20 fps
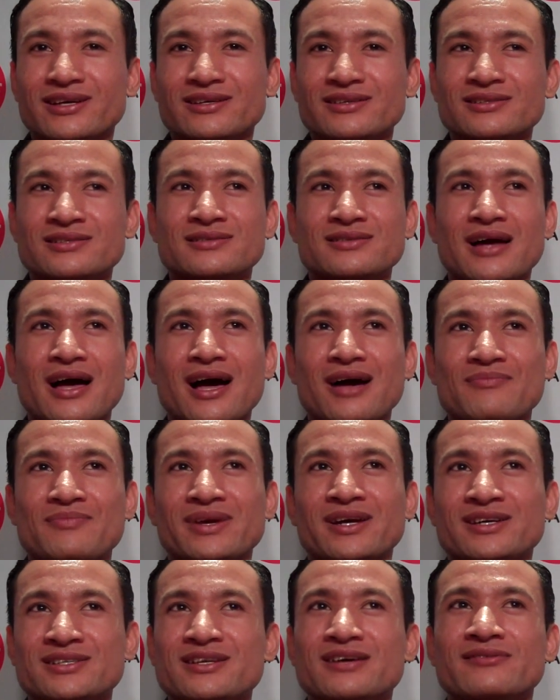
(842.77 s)
things
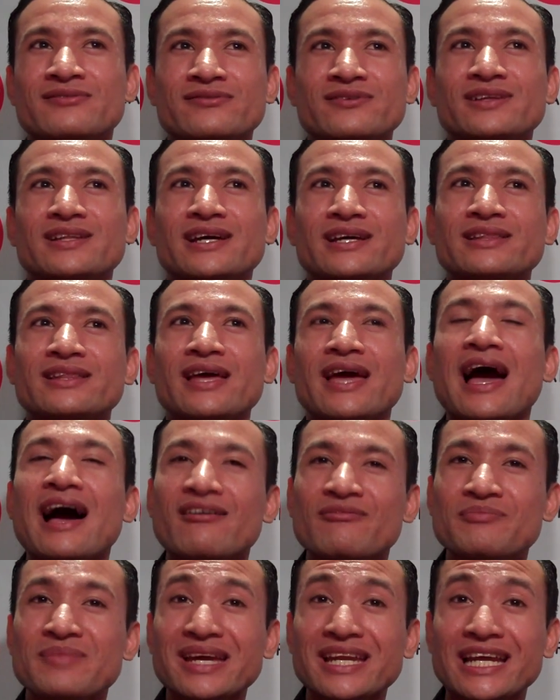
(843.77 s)
because I feel like they
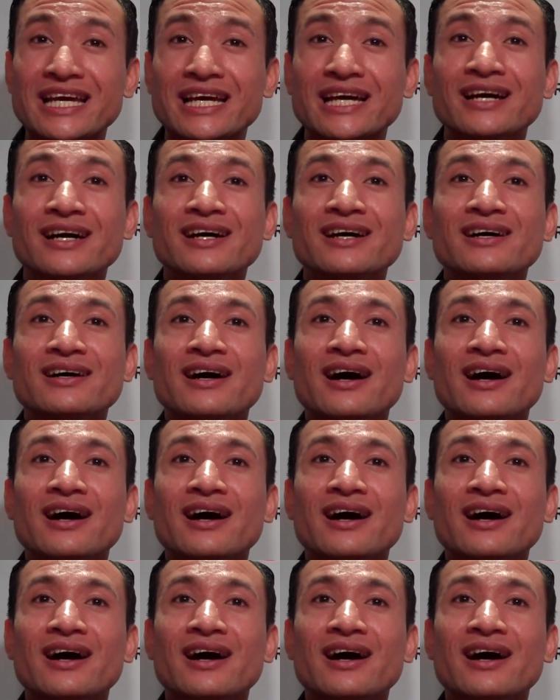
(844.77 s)
have meaning.